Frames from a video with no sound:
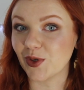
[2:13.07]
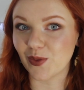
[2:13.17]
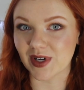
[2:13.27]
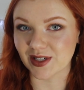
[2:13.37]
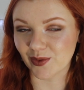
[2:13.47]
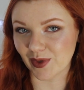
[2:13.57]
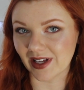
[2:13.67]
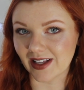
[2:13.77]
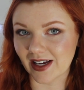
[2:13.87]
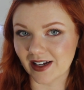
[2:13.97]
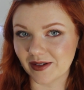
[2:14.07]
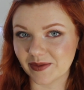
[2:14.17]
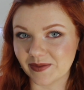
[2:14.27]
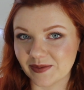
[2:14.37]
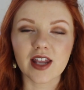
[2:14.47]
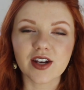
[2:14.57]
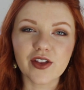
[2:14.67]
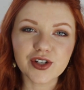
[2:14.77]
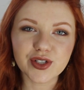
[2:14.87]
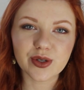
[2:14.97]
Who was it really?
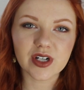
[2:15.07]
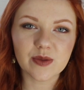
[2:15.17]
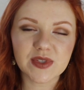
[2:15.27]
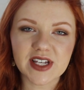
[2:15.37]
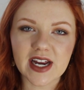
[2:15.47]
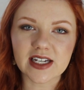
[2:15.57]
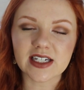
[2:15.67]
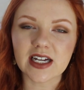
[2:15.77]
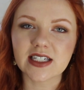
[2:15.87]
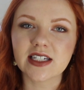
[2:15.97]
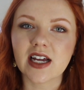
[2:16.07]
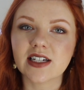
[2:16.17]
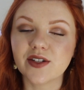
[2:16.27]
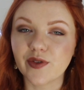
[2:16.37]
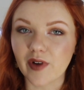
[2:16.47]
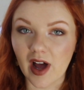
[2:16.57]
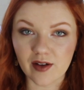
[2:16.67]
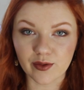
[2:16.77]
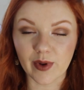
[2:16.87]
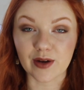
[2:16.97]
Another story began in
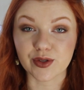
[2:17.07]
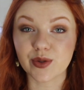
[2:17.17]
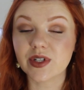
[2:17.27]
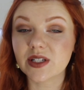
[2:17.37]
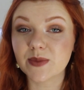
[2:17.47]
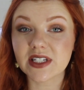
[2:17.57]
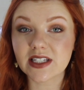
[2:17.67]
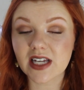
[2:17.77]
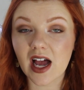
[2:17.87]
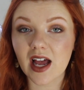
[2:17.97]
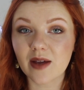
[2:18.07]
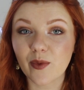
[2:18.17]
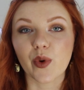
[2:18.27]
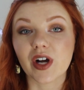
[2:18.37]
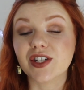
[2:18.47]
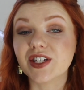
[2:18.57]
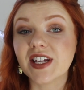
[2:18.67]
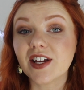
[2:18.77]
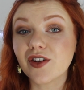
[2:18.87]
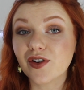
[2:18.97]
1995 around Christmas time, where a
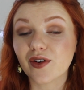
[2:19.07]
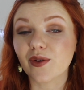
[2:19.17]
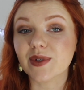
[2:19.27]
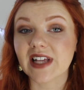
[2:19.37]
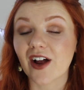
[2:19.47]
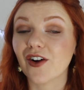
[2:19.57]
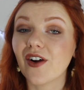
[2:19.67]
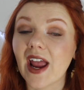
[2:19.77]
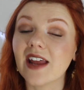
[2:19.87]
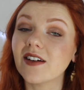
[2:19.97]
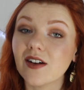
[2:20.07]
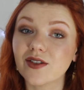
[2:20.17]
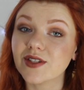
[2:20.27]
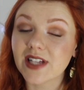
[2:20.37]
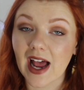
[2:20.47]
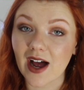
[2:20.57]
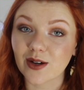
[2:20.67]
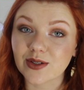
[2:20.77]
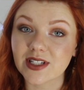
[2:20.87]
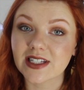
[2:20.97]
teen girl was at her aunt and uncle's
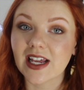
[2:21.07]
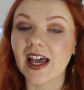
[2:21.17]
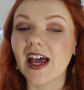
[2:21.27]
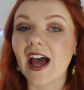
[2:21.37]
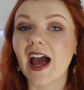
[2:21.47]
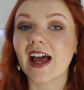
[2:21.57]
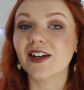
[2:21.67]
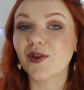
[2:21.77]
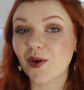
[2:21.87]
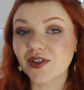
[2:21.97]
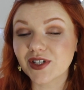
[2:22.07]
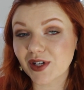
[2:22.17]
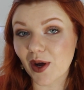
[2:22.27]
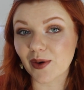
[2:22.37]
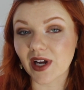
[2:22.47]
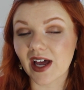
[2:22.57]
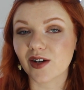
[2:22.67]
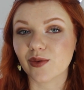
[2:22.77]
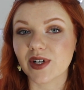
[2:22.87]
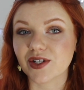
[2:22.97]
house in North Dakota
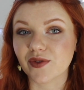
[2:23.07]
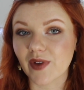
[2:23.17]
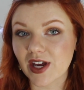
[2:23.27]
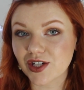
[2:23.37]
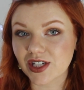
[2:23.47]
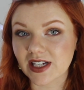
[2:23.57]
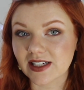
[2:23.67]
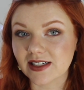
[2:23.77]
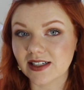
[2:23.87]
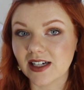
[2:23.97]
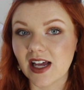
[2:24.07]
at a reservation.